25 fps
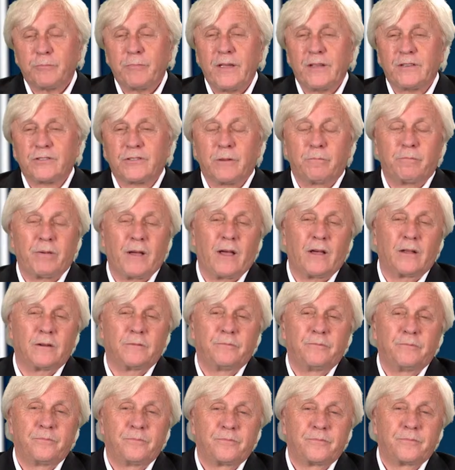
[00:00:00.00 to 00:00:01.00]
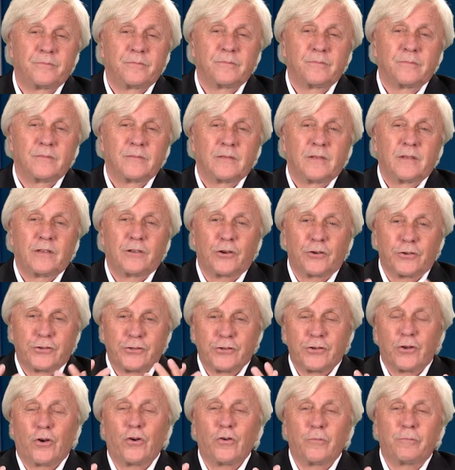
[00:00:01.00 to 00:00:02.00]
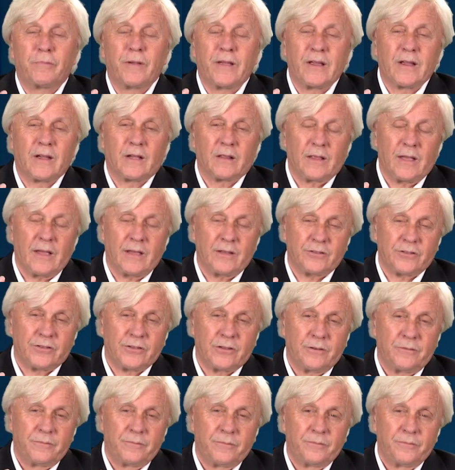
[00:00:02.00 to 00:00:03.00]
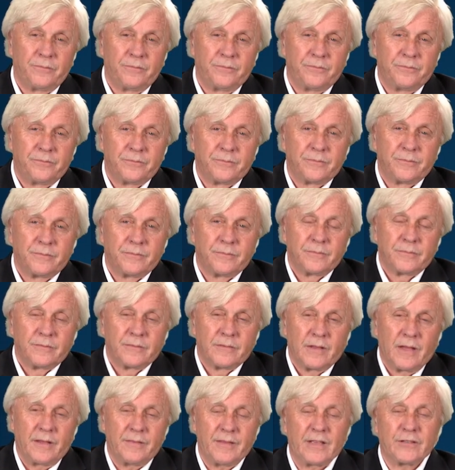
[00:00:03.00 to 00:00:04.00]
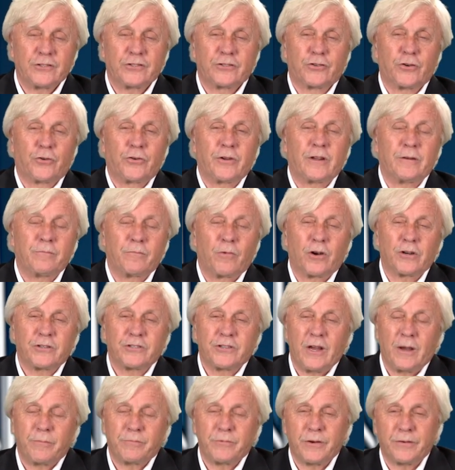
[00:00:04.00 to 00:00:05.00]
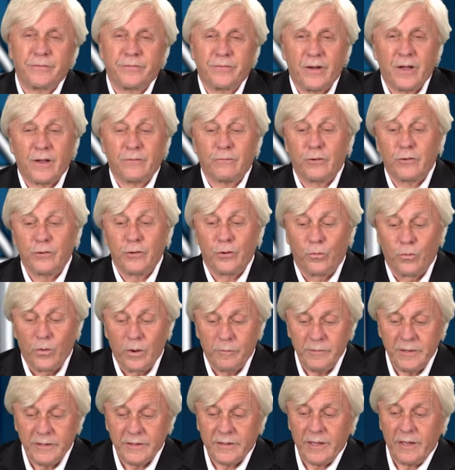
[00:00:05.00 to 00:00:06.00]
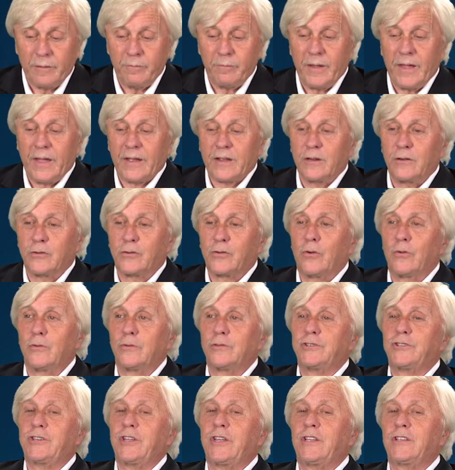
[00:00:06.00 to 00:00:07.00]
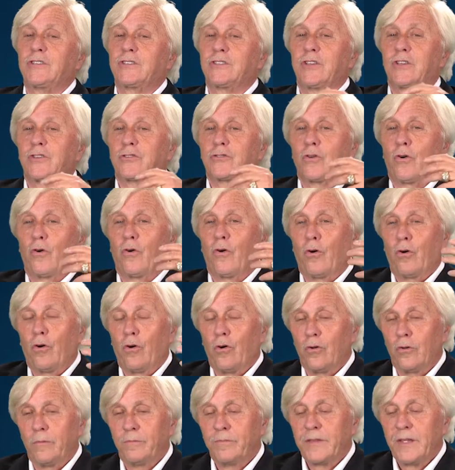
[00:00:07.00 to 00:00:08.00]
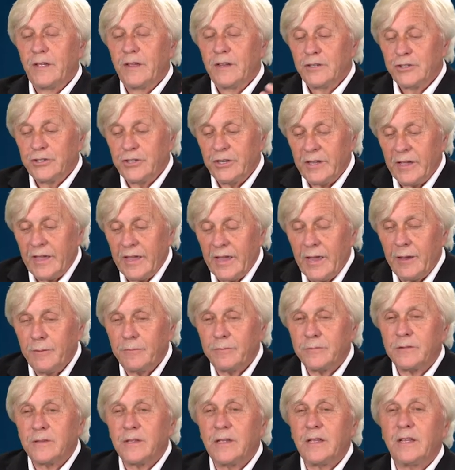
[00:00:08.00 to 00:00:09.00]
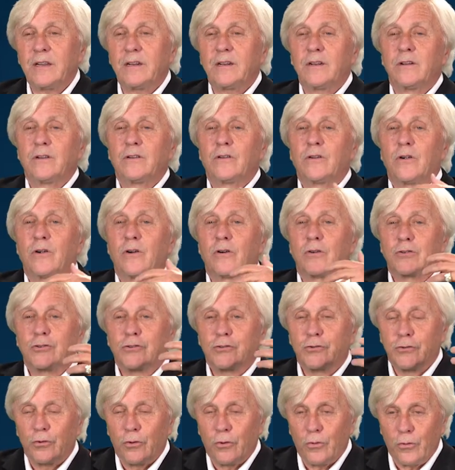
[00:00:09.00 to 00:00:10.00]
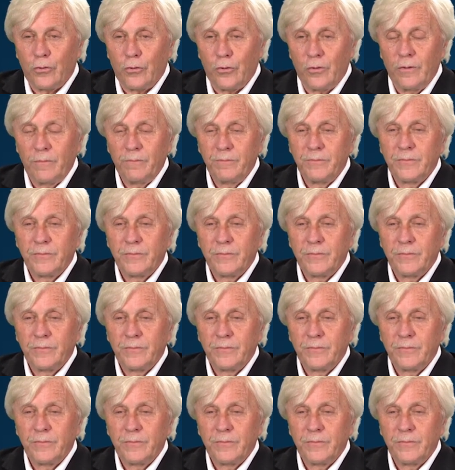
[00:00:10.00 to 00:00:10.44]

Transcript: speaks about your soul being cleansed. And that story in Mark chapter 5, when the woman came back and told Jesus all, she emptied her soul.